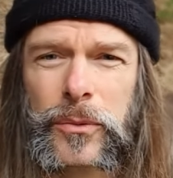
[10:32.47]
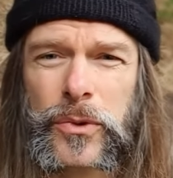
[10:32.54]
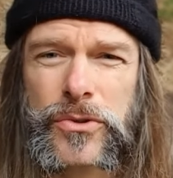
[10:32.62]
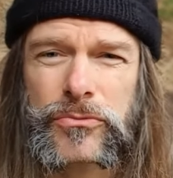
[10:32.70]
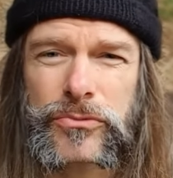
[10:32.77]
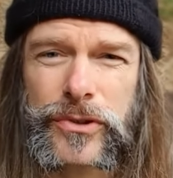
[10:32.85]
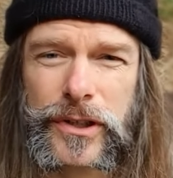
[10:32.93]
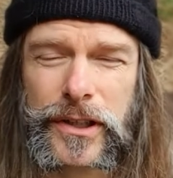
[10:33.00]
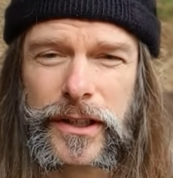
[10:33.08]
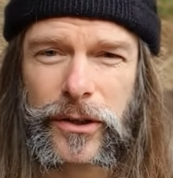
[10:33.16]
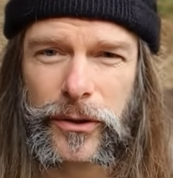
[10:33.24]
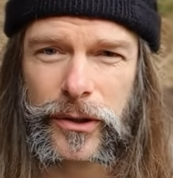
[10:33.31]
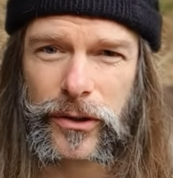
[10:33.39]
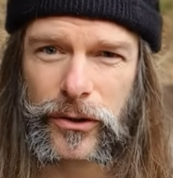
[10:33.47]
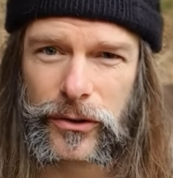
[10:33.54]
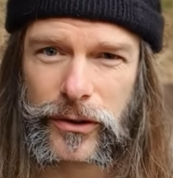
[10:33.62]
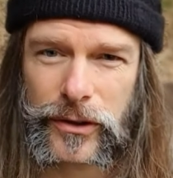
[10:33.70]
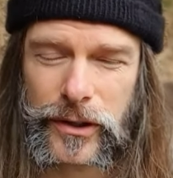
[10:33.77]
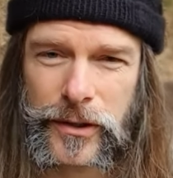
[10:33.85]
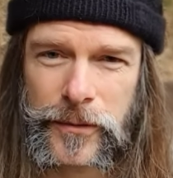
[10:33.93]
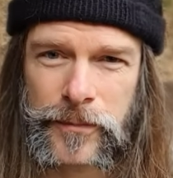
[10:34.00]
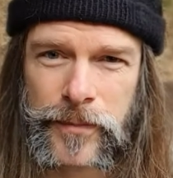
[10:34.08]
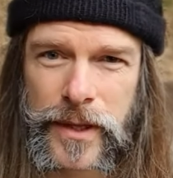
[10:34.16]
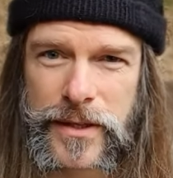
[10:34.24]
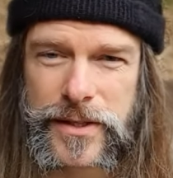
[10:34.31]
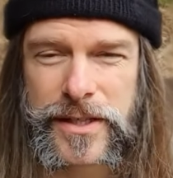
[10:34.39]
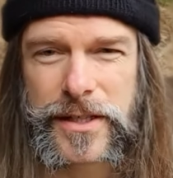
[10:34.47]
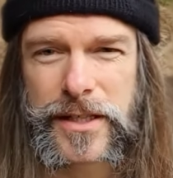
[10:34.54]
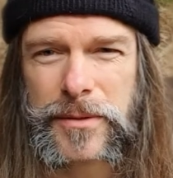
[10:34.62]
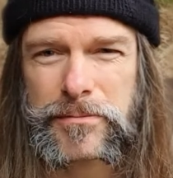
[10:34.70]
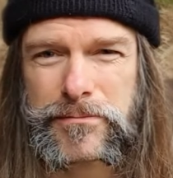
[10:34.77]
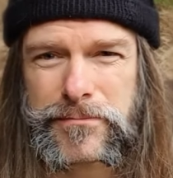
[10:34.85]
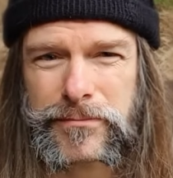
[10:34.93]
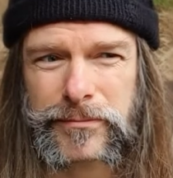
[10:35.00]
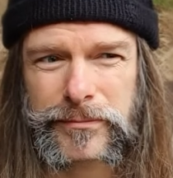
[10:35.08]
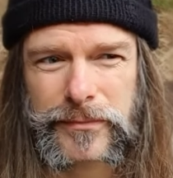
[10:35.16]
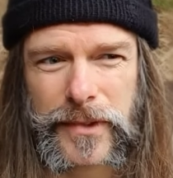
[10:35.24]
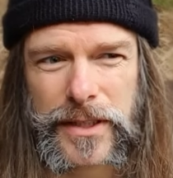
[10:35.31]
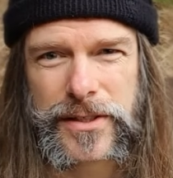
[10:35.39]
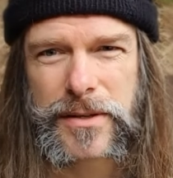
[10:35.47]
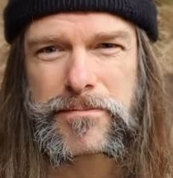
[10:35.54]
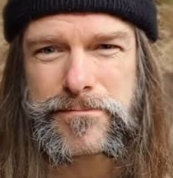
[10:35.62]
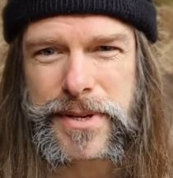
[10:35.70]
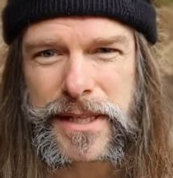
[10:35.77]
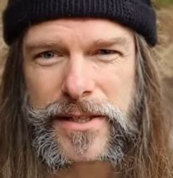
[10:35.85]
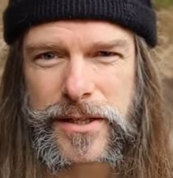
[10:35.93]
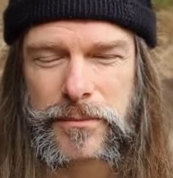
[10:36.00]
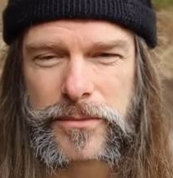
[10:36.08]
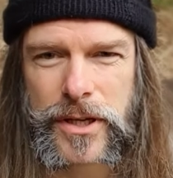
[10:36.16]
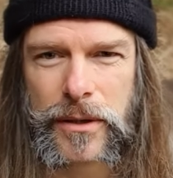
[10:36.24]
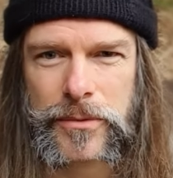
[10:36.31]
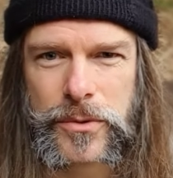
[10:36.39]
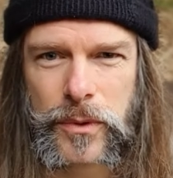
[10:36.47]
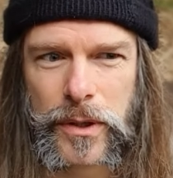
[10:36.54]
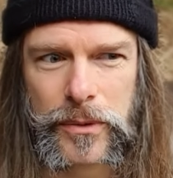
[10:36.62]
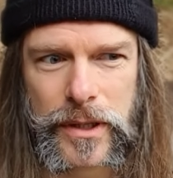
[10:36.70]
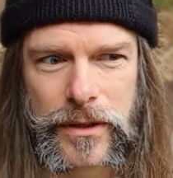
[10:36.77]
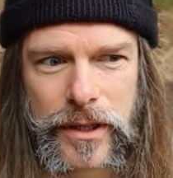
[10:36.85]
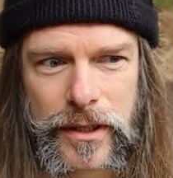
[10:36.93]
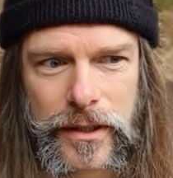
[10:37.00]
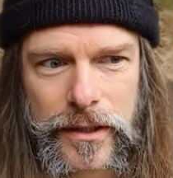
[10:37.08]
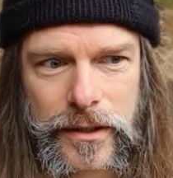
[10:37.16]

what's really going on. This can be sometimes where we think